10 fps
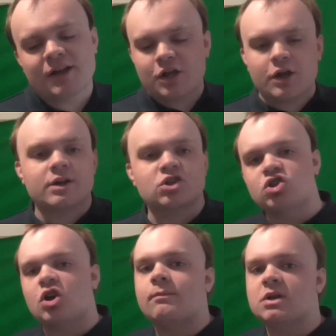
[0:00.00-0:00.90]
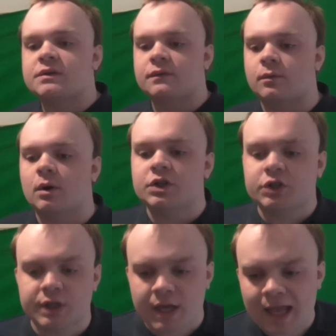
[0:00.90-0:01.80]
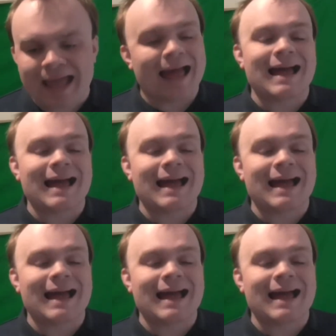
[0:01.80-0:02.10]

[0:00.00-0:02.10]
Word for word: Thank you guys so much for watching,